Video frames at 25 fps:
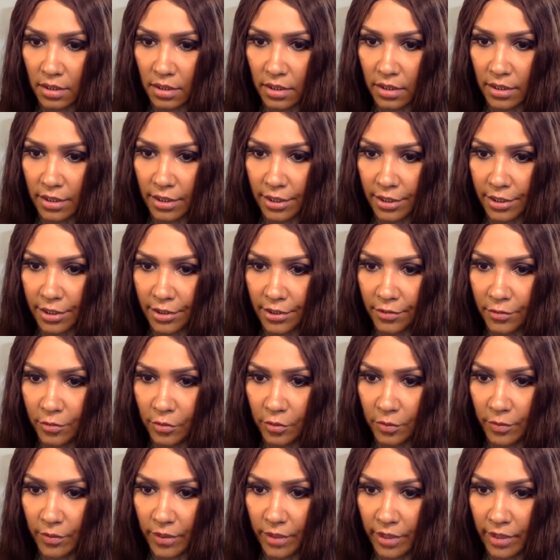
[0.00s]
Here in
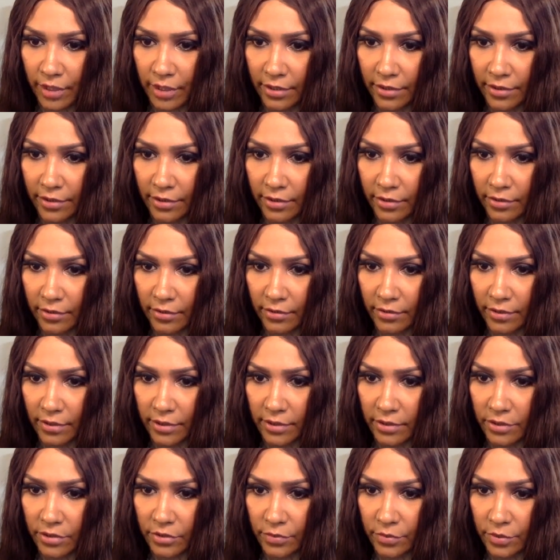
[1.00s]
Romania, there are only
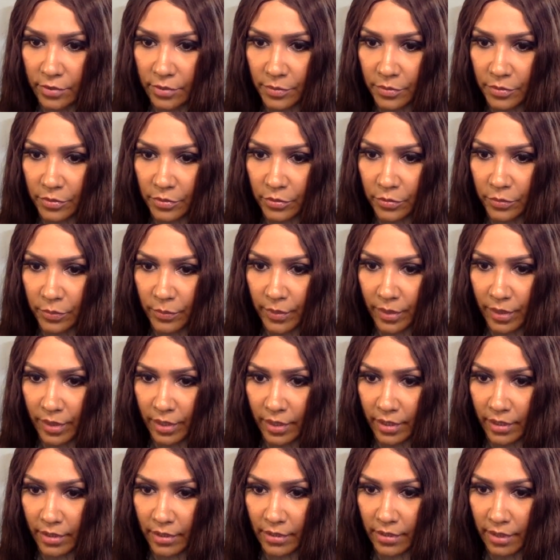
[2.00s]
two people who
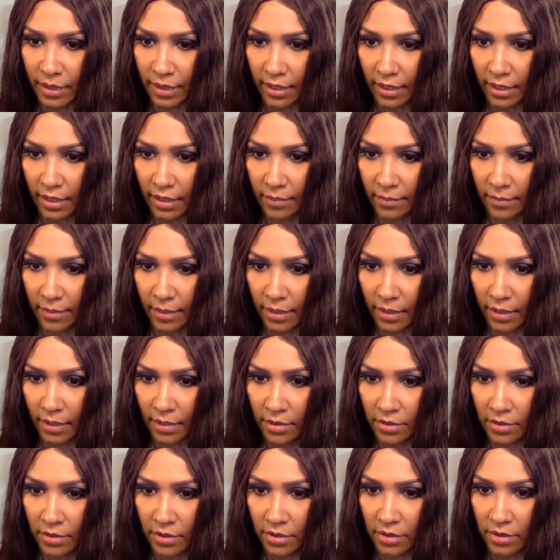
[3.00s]
make the handmade
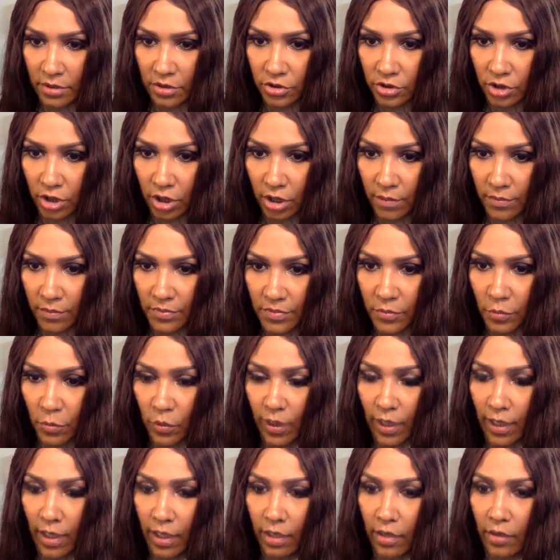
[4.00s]
in the shops.
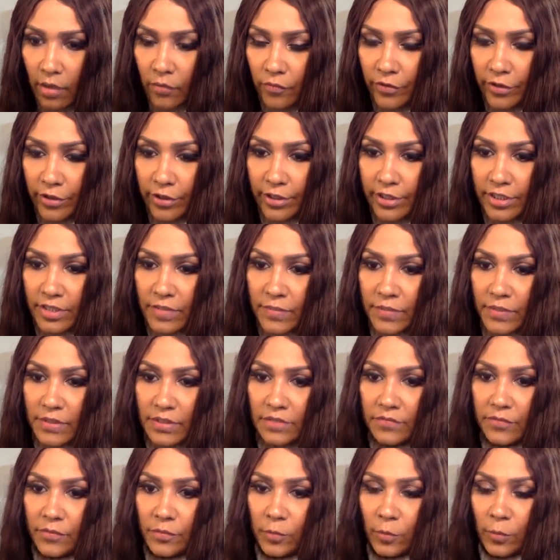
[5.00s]
Wow, very
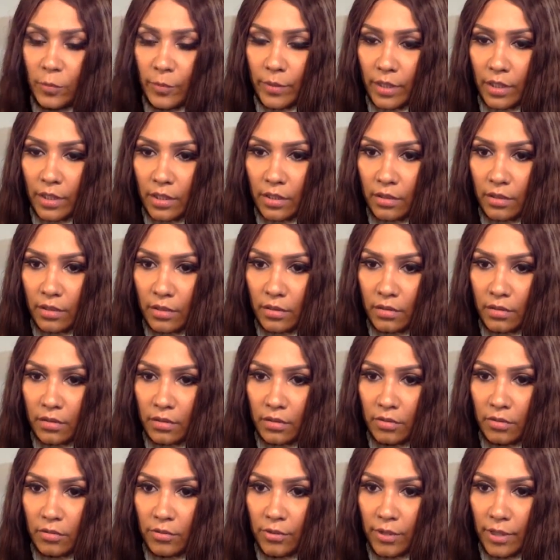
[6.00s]
expensive in Romania.
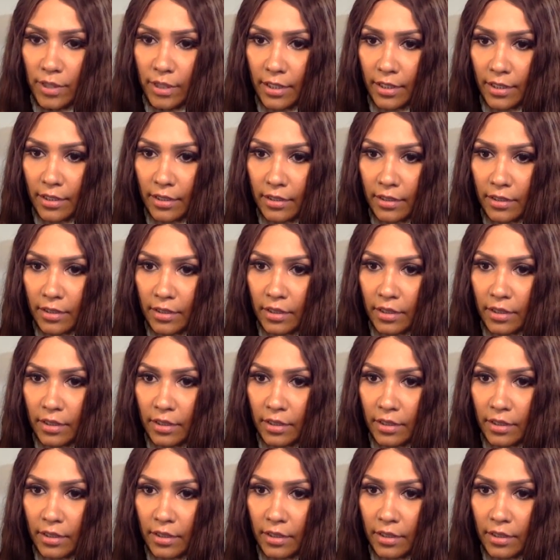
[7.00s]
Okay.